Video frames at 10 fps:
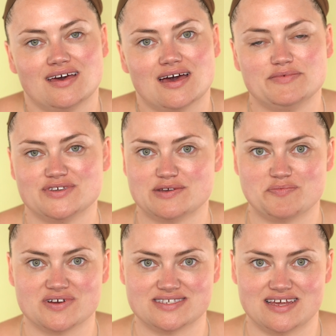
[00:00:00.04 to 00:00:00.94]
I'm using
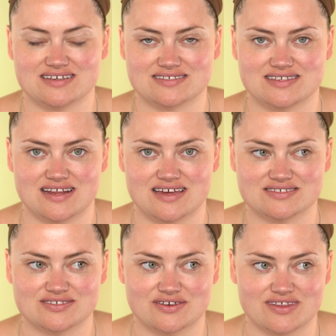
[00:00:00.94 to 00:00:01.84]
prosthetics today,
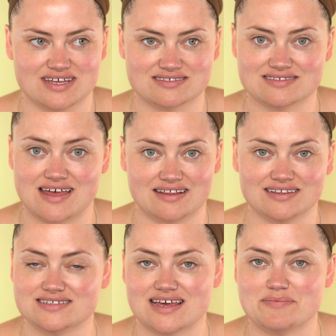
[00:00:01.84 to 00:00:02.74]
so that's
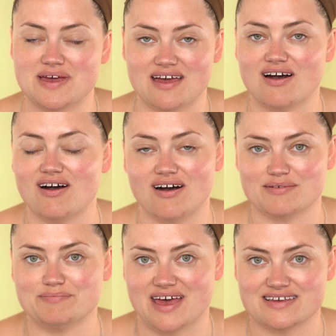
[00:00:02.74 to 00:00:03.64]
likely to be a
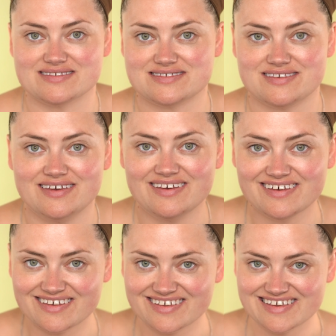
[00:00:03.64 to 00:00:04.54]
hot mess.
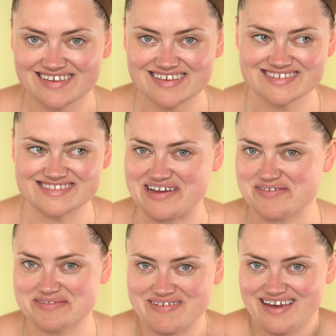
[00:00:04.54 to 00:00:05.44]
Stay
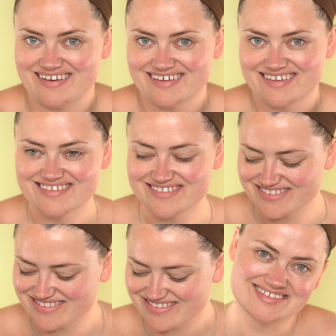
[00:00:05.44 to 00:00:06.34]
with me.
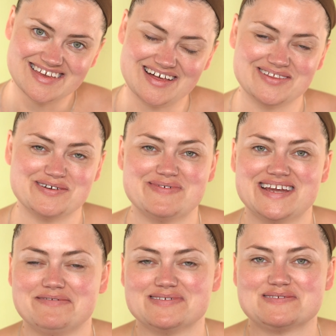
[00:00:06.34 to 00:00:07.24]
Hello, my
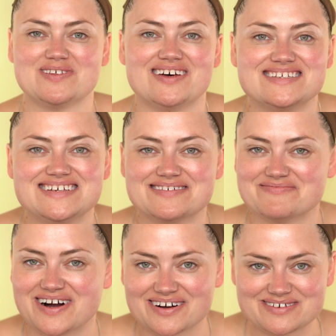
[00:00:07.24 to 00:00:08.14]
name is Blondie and
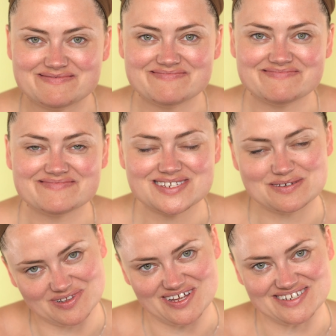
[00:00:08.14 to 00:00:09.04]
welcome to
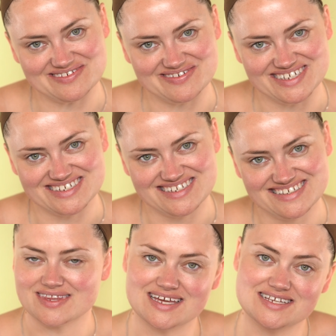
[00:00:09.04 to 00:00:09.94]
Blondiewood.
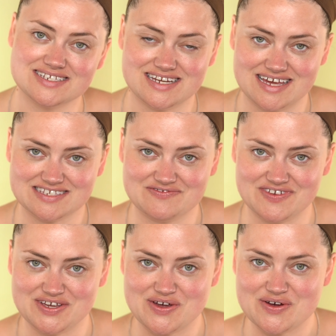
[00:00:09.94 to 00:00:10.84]
In today's
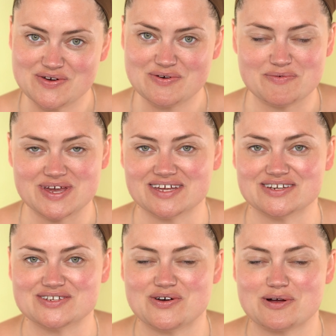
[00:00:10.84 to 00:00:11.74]
video, we're
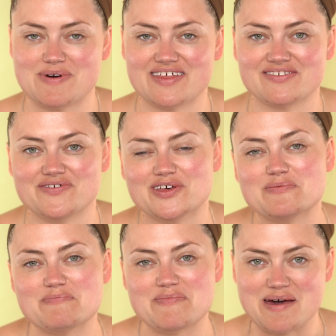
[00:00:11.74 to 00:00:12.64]
going to talk about the
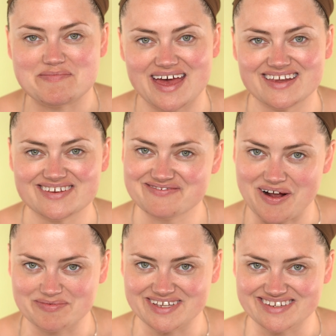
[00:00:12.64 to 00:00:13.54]
film Batman and
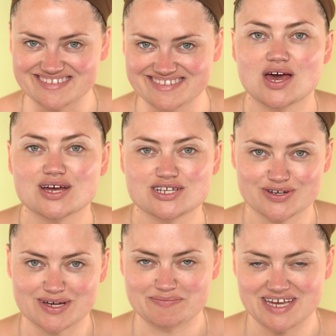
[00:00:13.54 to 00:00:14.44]
Robin.
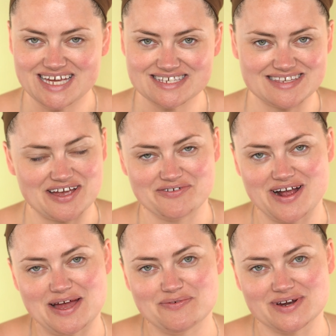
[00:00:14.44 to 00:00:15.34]
Join me as I
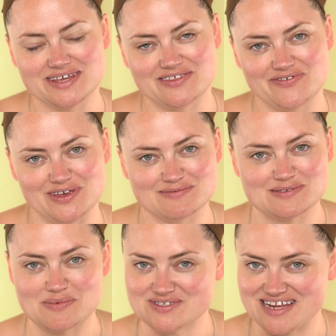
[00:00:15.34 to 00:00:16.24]
create one of the
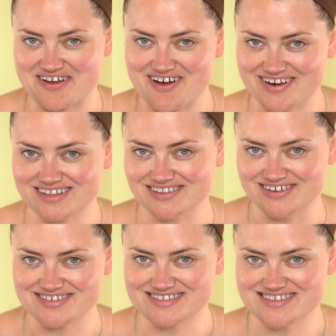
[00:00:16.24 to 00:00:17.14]
film's most iconic
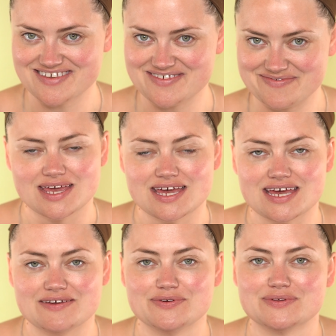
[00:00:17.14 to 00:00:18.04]
looks.
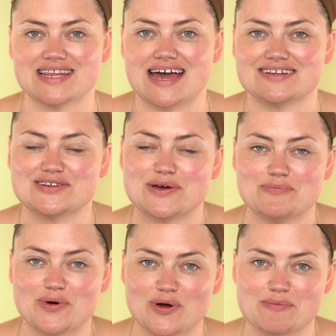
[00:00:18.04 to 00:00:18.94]
If you would like to know
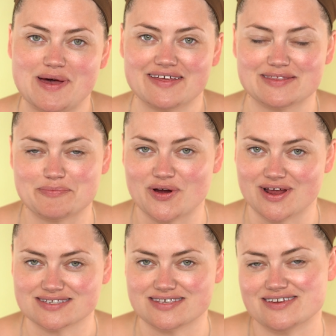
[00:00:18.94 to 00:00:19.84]
more about the
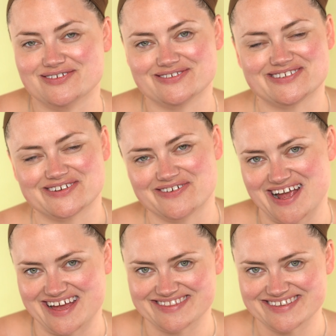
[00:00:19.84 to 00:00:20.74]
products I used to
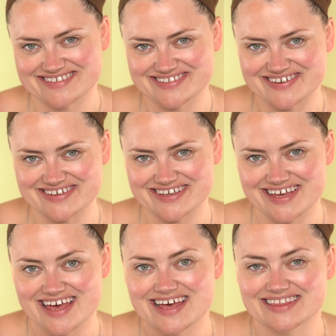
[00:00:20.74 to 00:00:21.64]
create this look,
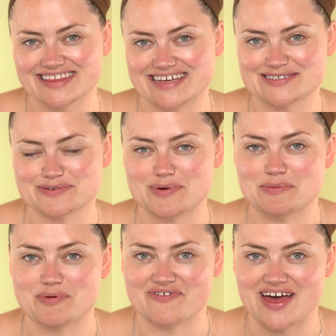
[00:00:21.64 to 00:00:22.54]
links will be
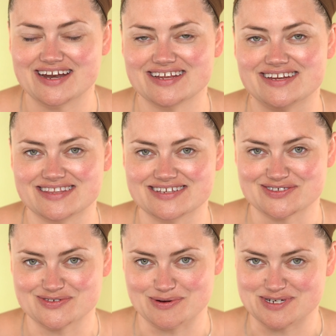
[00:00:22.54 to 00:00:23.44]
provided in the
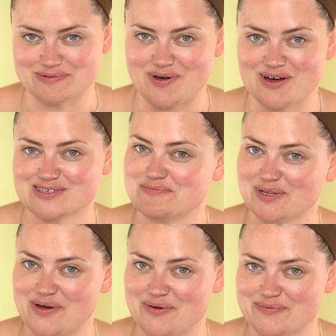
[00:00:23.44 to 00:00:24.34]
description box
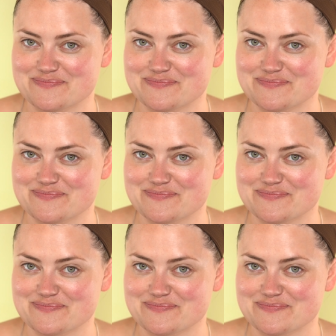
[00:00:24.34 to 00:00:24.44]
below.